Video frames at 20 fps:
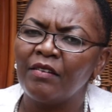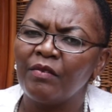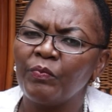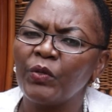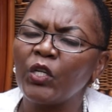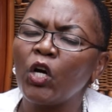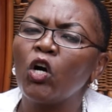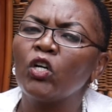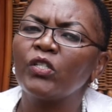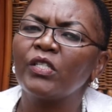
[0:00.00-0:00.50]

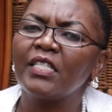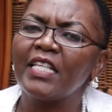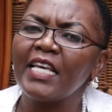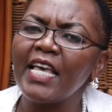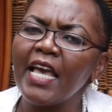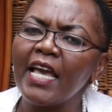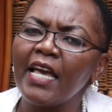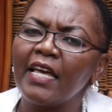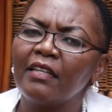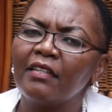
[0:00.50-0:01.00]
Because
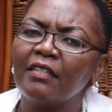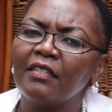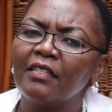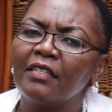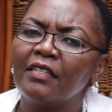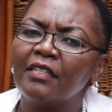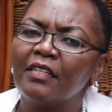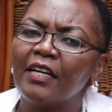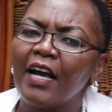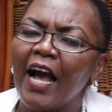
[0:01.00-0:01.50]
then
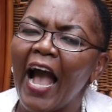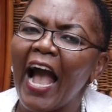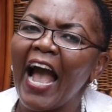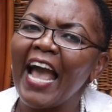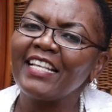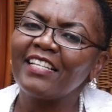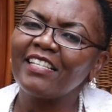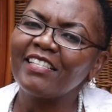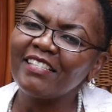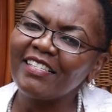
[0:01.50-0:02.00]

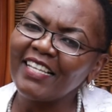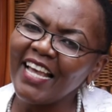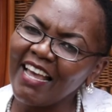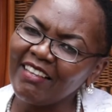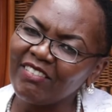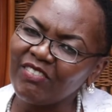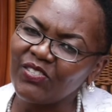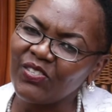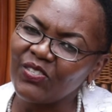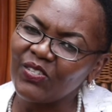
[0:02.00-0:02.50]
I
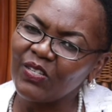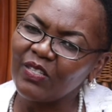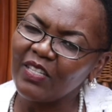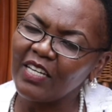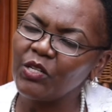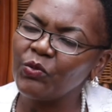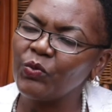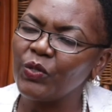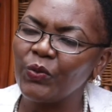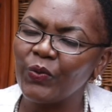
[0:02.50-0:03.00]
sensed
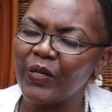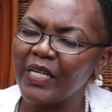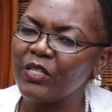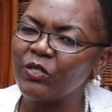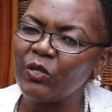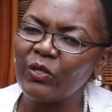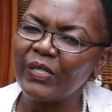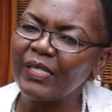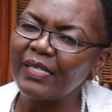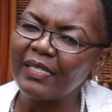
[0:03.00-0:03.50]
that we were
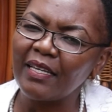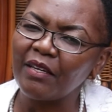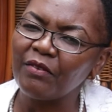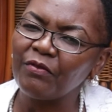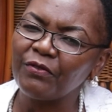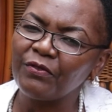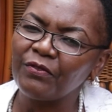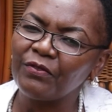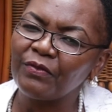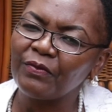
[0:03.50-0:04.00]
not
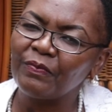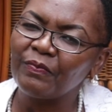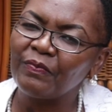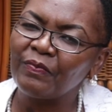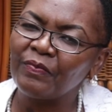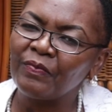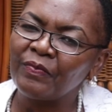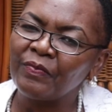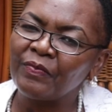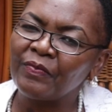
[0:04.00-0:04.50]
safe.
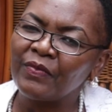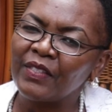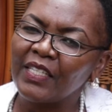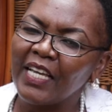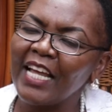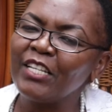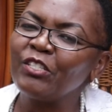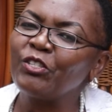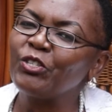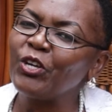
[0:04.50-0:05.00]

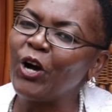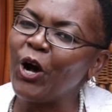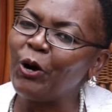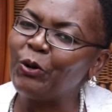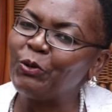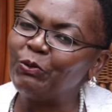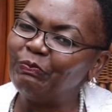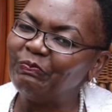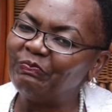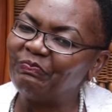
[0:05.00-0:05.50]
And
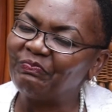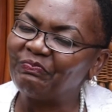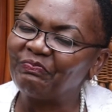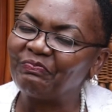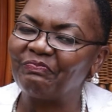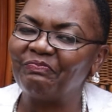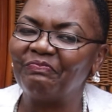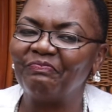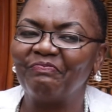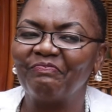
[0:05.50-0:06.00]
so
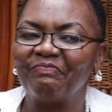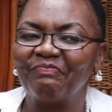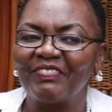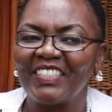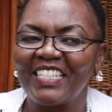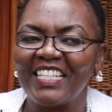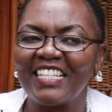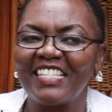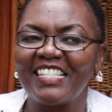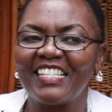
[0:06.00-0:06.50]

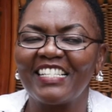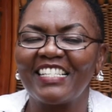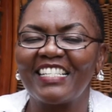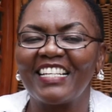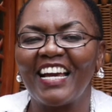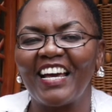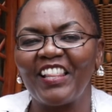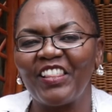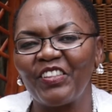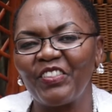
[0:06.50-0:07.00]
this is
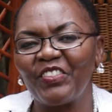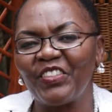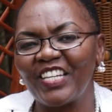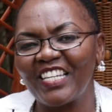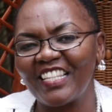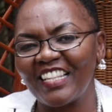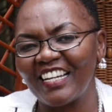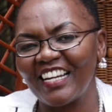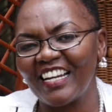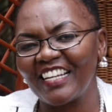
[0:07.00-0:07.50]
the other
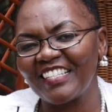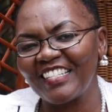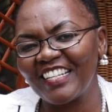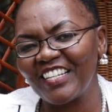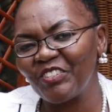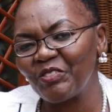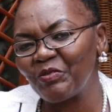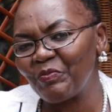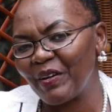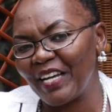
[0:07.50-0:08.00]
thing that I
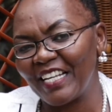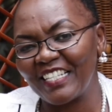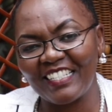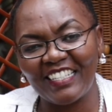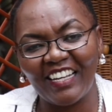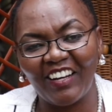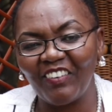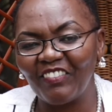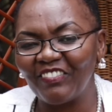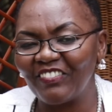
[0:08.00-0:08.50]
said to
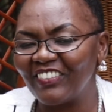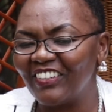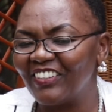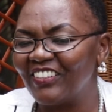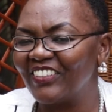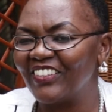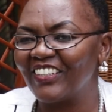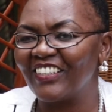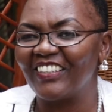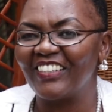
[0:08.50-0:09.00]
myself.
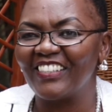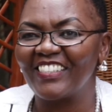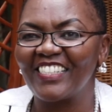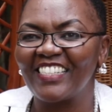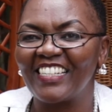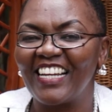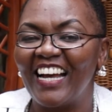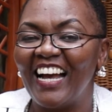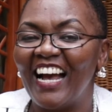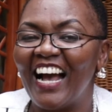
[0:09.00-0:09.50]
Oh
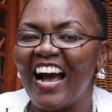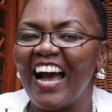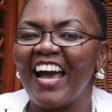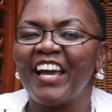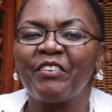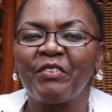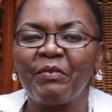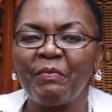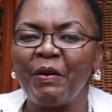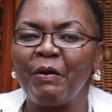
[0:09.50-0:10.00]
gosh,
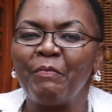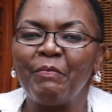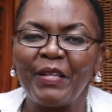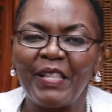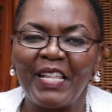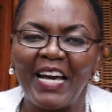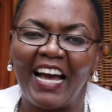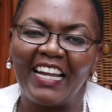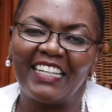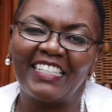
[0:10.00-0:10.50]
I
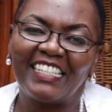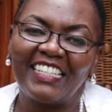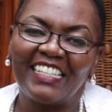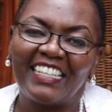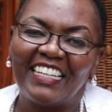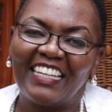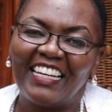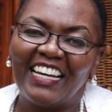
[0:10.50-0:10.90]
remember that.